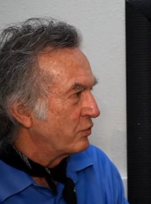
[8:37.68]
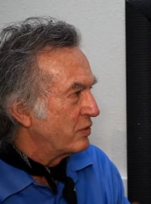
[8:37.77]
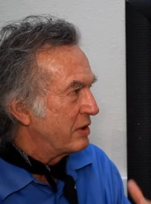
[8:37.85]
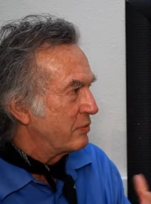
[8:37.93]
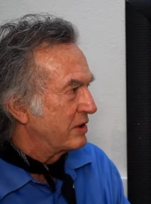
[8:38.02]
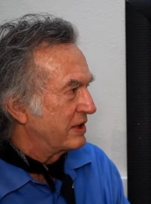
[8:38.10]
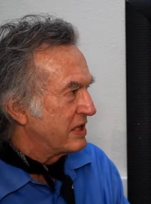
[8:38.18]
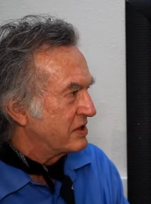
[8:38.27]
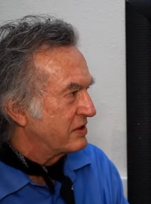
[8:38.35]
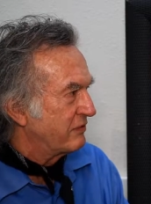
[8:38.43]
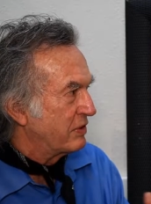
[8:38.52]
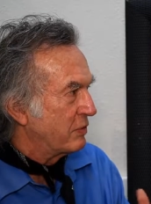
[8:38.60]

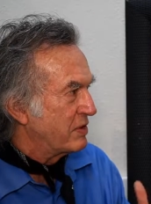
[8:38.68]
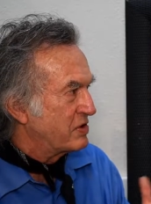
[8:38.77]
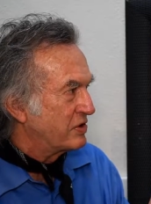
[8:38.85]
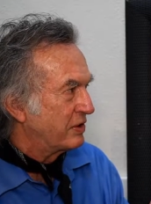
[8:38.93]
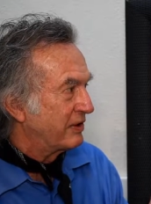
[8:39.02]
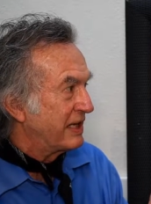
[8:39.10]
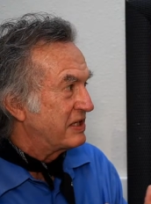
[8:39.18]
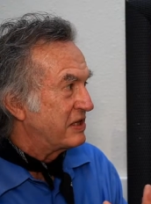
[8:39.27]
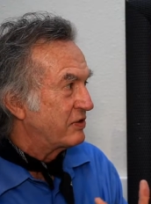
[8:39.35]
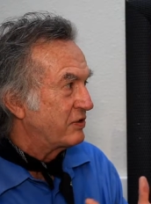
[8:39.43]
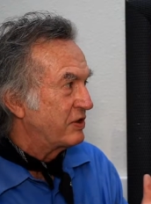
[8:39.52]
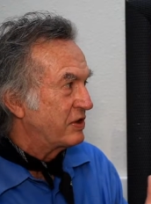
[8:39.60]
re-release of the original
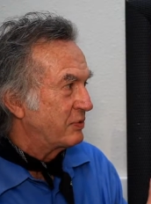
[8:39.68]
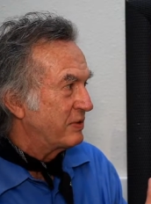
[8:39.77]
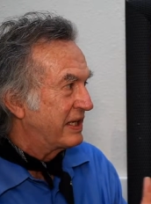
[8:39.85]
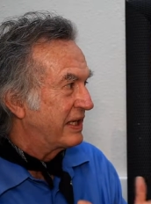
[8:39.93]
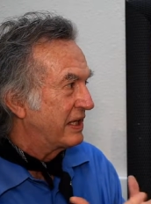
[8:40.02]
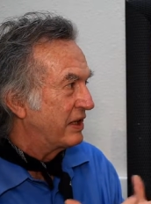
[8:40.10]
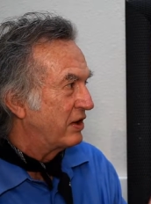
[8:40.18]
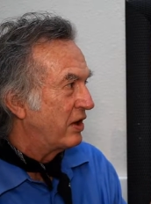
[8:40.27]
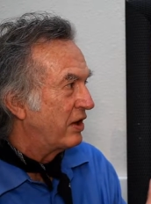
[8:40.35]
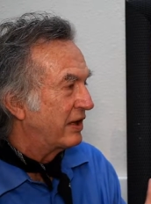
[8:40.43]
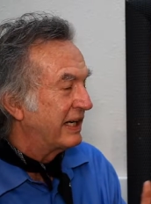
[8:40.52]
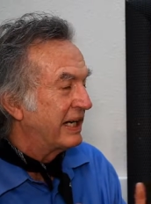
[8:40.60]
1933 King
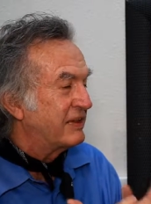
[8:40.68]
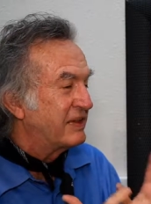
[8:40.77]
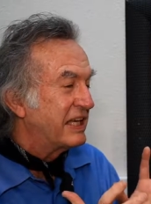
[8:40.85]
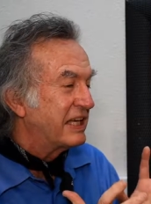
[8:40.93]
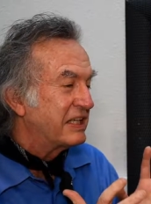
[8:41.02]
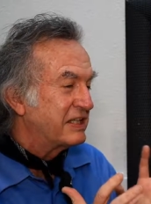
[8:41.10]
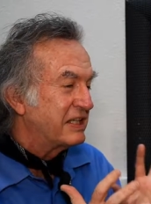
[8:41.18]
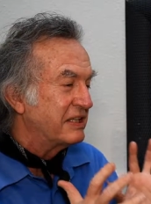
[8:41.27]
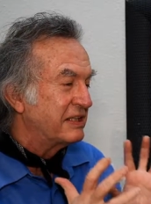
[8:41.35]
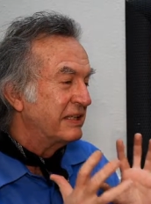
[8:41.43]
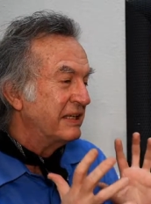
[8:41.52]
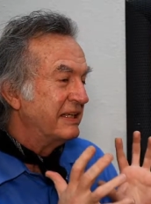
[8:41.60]
Kong, and I think it
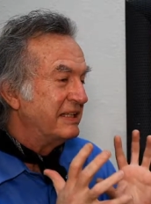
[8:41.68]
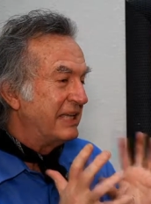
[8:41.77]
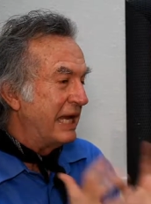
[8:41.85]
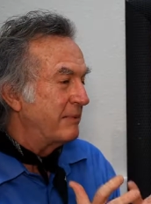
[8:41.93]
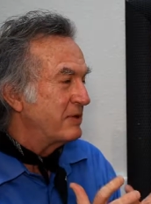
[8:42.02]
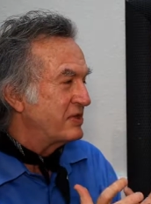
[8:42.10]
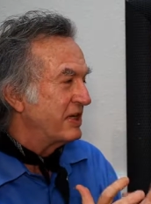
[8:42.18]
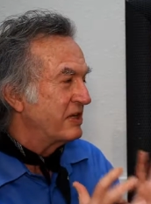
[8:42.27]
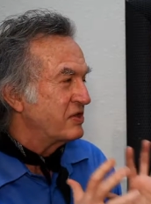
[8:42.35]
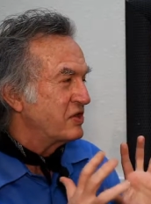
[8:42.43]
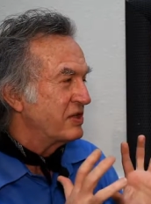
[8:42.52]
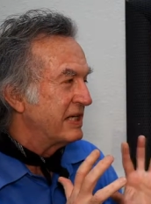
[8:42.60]
did damage at a
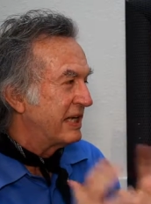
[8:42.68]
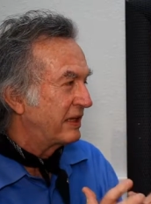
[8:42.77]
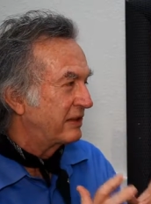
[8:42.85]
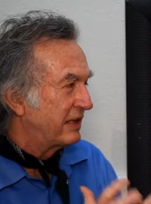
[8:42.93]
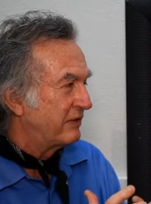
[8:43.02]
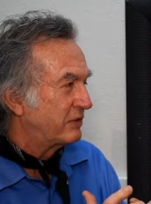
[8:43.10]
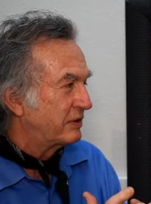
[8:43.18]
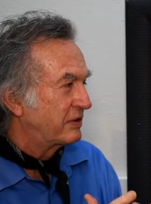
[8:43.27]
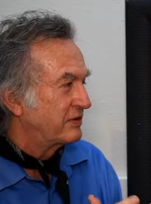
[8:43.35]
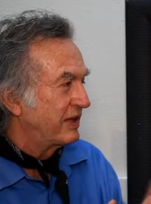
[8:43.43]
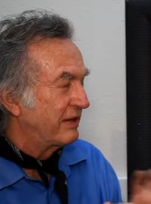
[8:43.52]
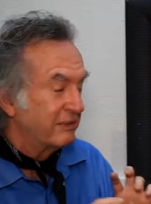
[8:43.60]
genetic level
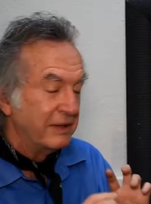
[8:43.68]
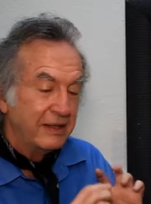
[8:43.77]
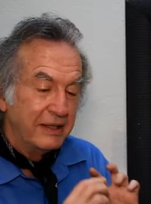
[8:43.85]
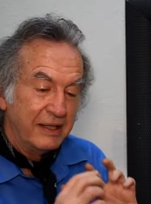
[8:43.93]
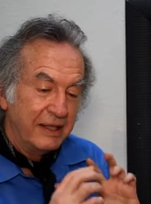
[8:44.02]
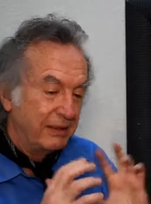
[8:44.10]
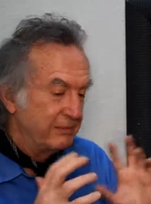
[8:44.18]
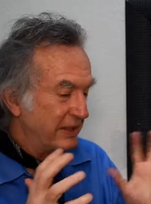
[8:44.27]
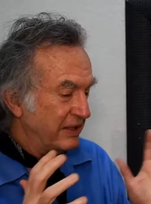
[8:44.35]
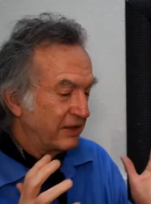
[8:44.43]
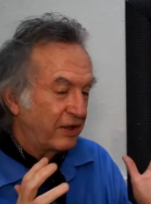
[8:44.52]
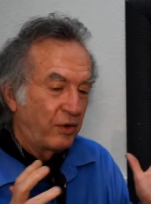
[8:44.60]
because I've
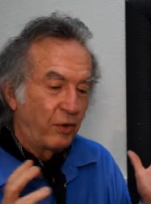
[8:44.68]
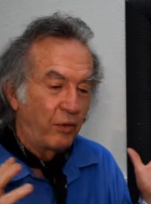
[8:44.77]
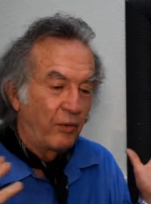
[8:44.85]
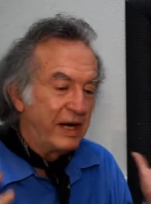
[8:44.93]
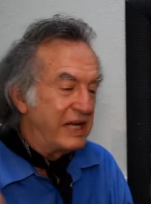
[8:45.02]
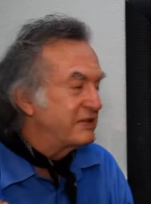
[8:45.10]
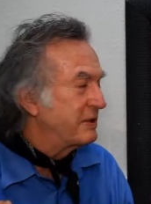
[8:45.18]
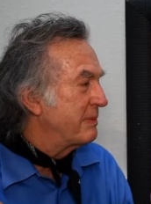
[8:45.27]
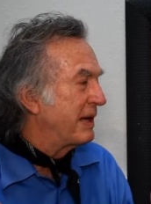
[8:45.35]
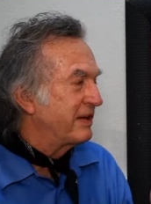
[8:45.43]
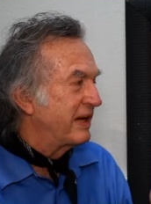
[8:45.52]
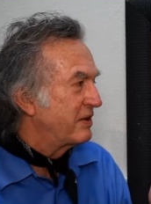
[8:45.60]
been crazy
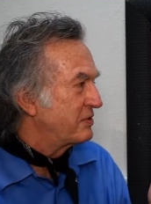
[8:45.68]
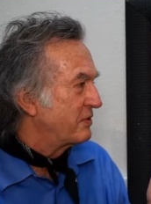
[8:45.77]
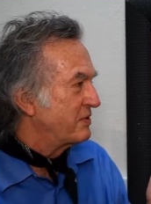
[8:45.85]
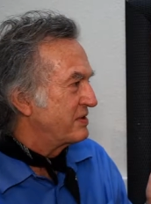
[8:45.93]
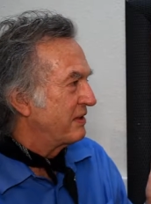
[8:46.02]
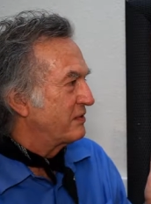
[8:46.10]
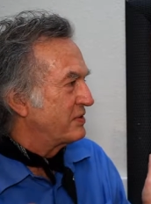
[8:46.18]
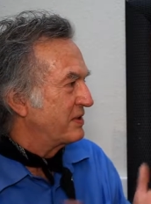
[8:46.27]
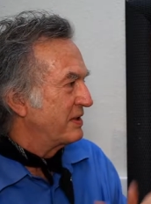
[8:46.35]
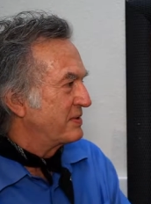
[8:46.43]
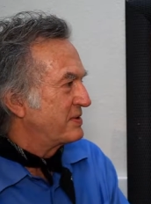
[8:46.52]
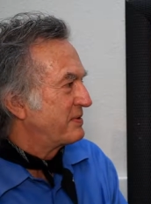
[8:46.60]
about dinosaurs ever
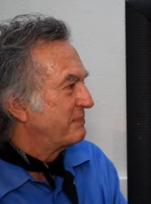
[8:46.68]
since.